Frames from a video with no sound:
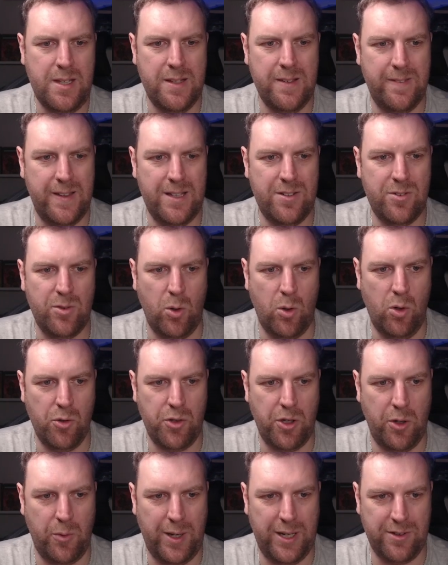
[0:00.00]
This
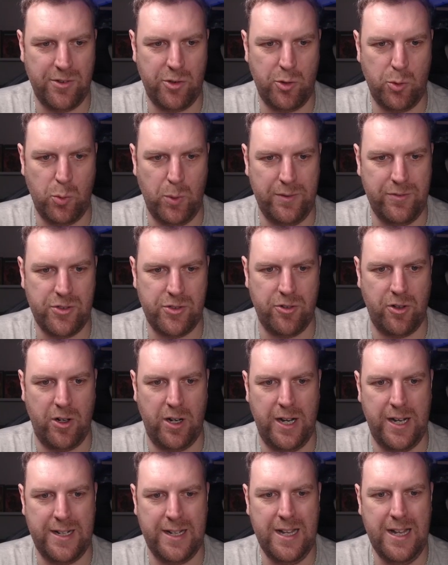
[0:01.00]
also has Swift
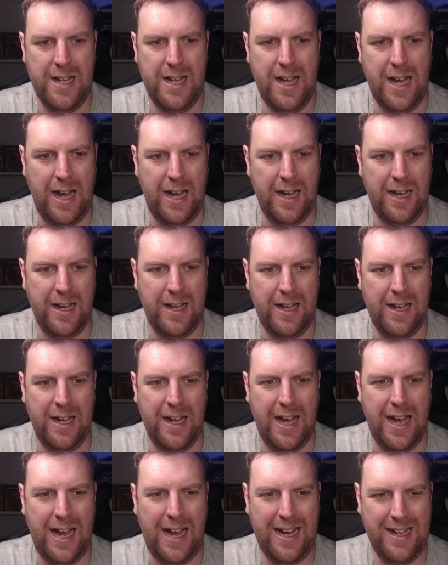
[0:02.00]
Stride
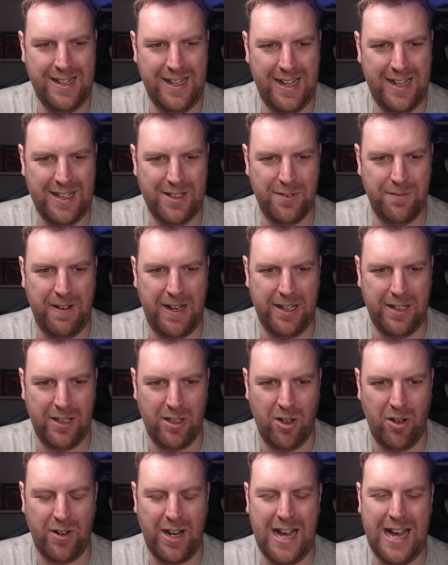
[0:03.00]
and it has
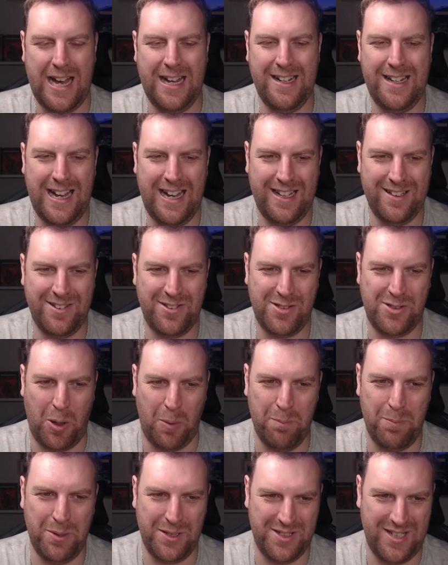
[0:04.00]
Vanguard, and it has
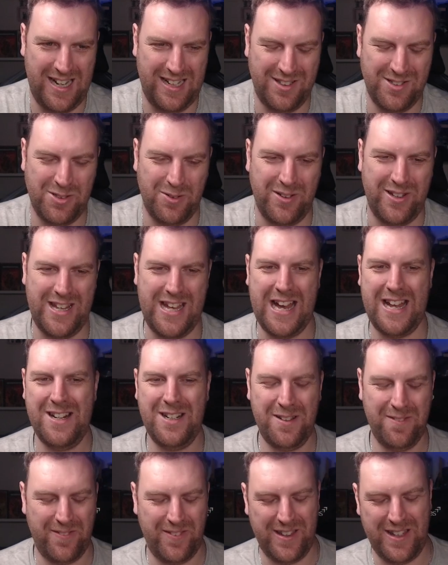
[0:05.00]
Stomp attack. So at the
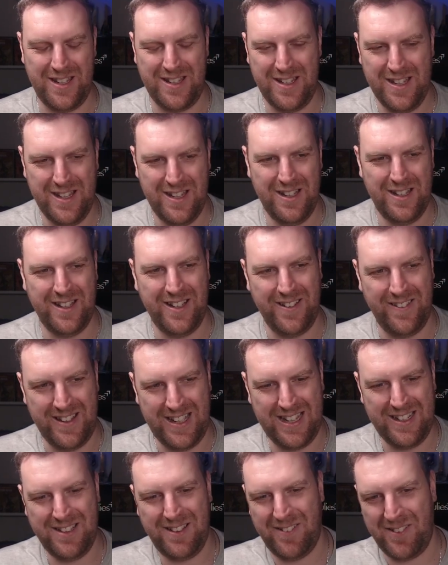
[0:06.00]
end of
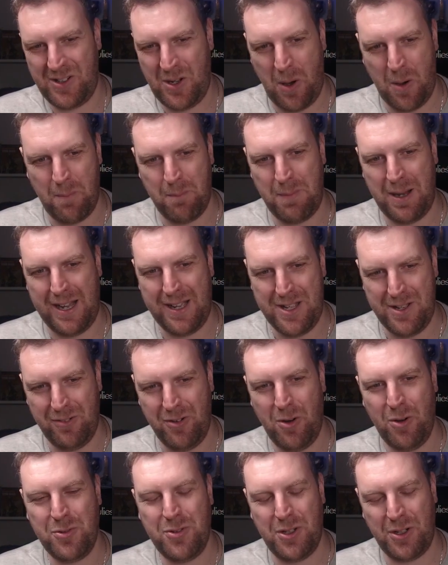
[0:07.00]
the combat, you're
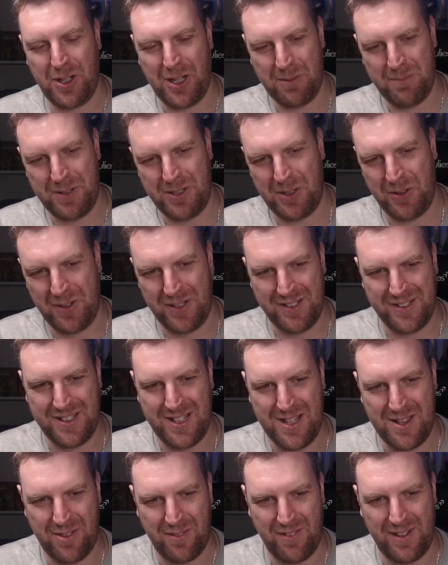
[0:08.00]
also going to be doing
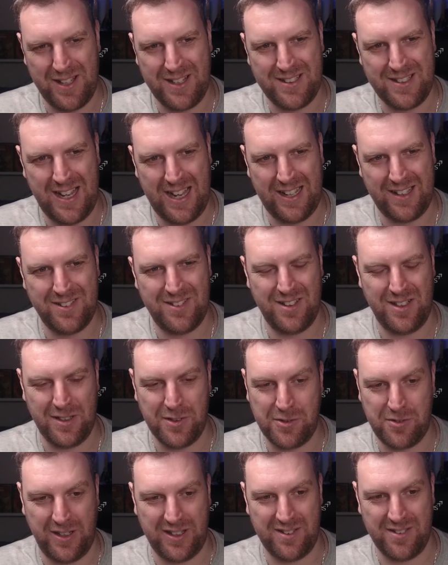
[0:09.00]
D3 attacks at a
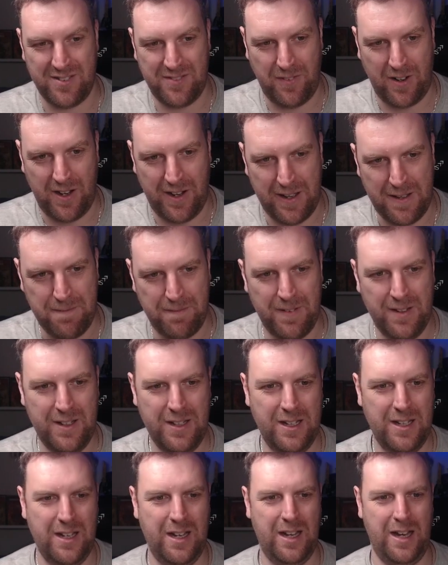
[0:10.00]
strength 5,
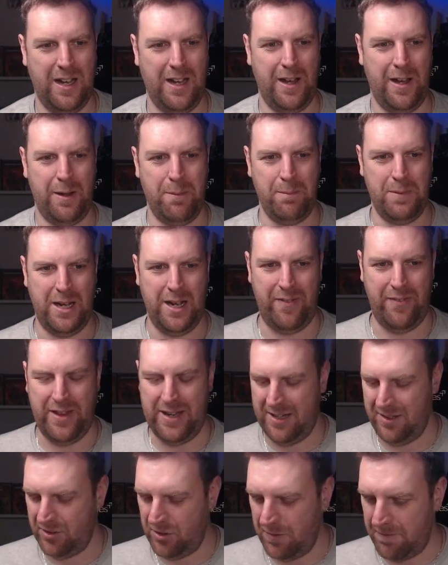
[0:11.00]
and
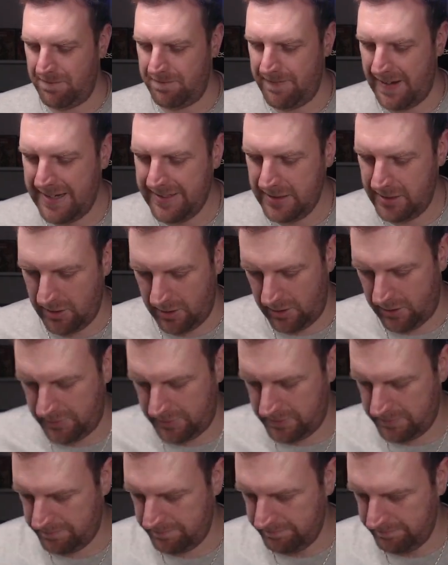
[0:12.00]
then it's got Vanguard.